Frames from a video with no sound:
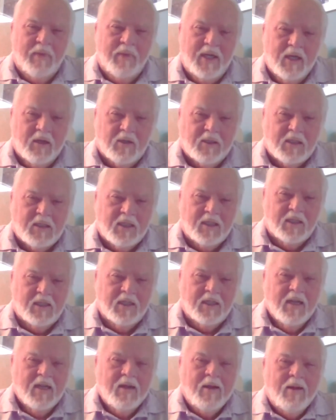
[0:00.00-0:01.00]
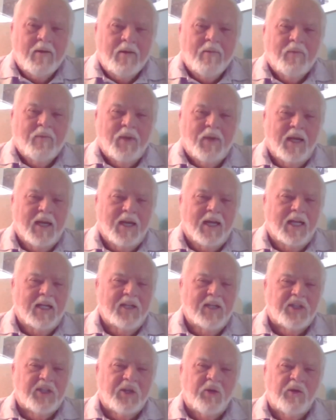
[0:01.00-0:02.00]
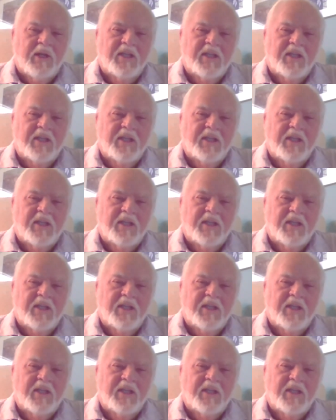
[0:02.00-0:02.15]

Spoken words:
Milk. Yeah, and as soon